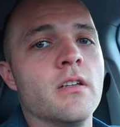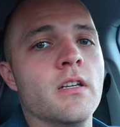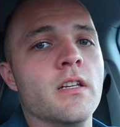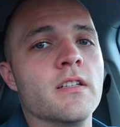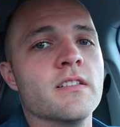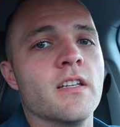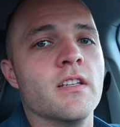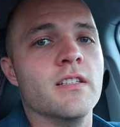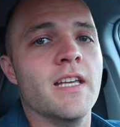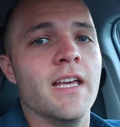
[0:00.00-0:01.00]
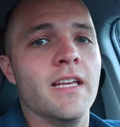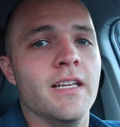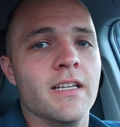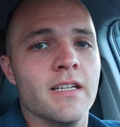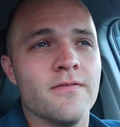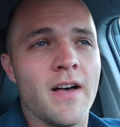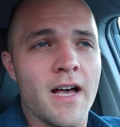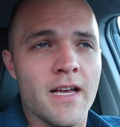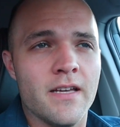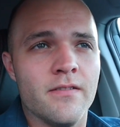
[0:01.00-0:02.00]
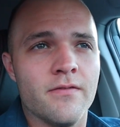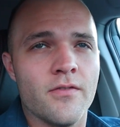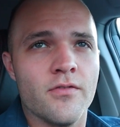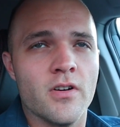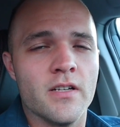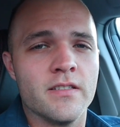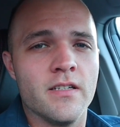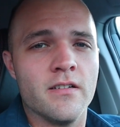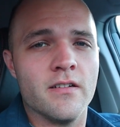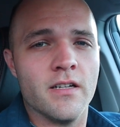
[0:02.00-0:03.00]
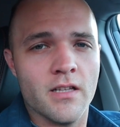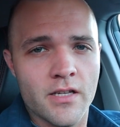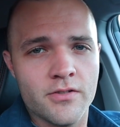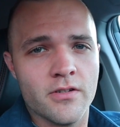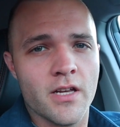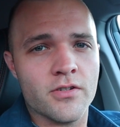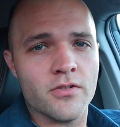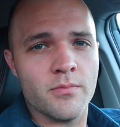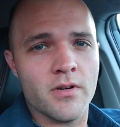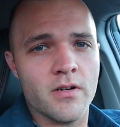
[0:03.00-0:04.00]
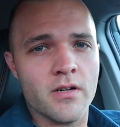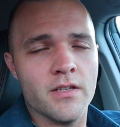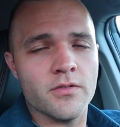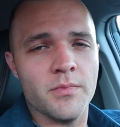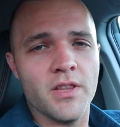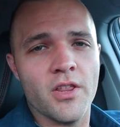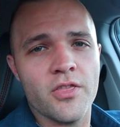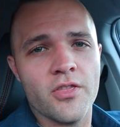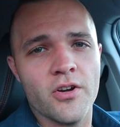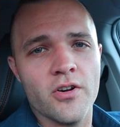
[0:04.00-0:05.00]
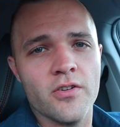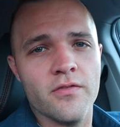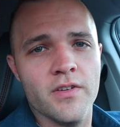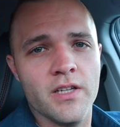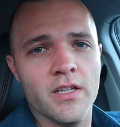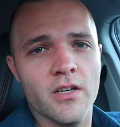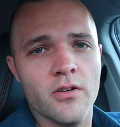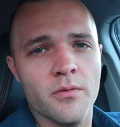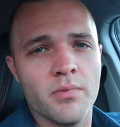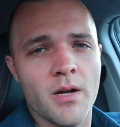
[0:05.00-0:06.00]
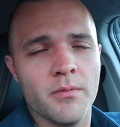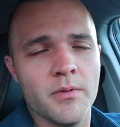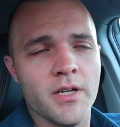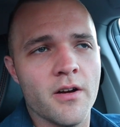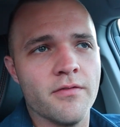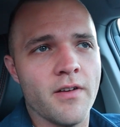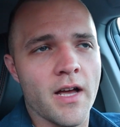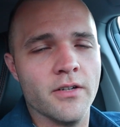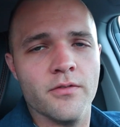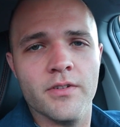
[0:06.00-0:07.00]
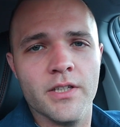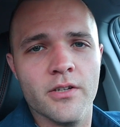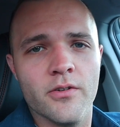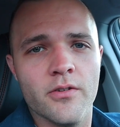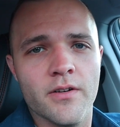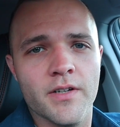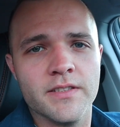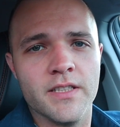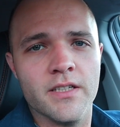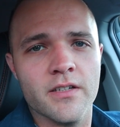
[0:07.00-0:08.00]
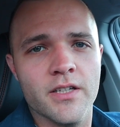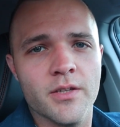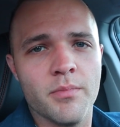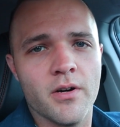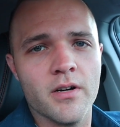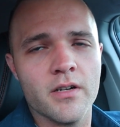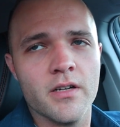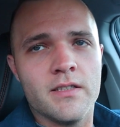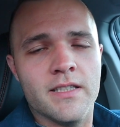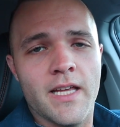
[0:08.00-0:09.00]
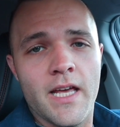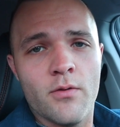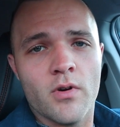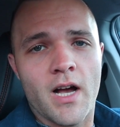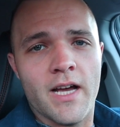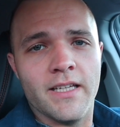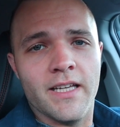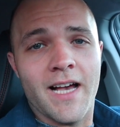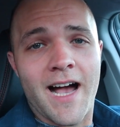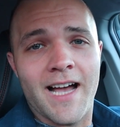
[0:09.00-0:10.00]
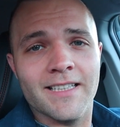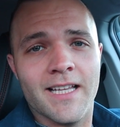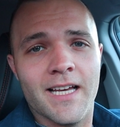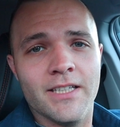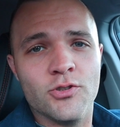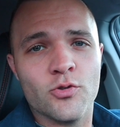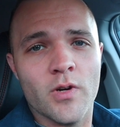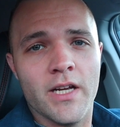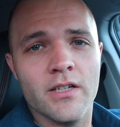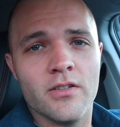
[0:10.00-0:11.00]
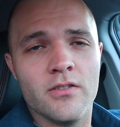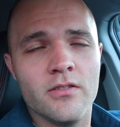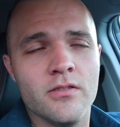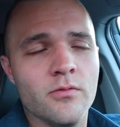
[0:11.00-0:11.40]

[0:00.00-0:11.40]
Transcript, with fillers: It is day five for us here in Glacier National Park. This will be the third video and probably our final video of us here in the park. Today we're hiking Highline Trail.